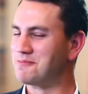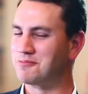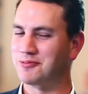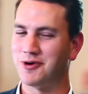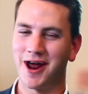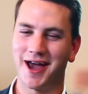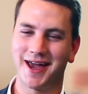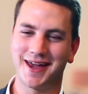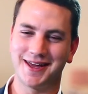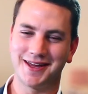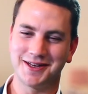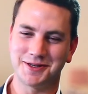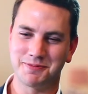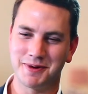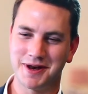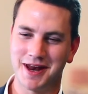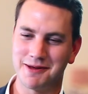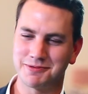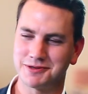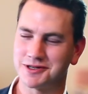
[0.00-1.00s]
Brae, it's
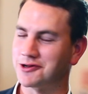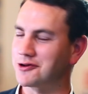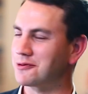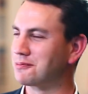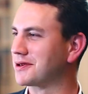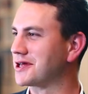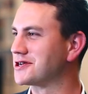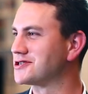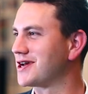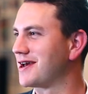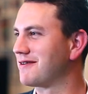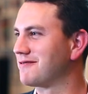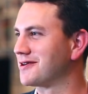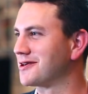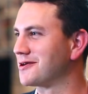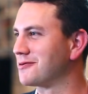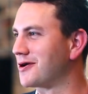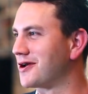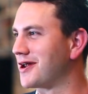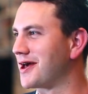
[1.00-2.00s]
been an absolute pleasure having
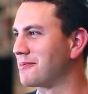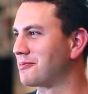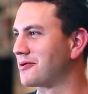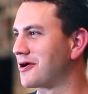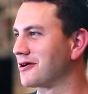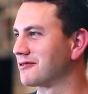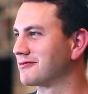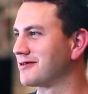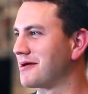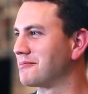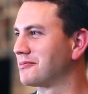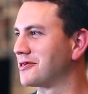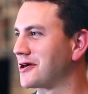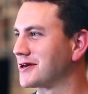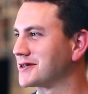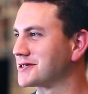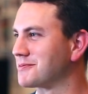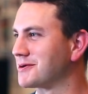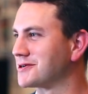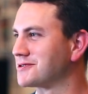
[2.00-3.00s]
you on our program.
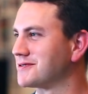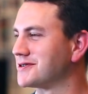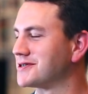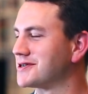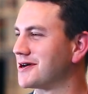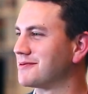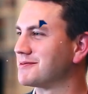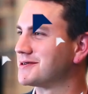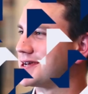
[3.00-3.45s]
Thanks so much for your time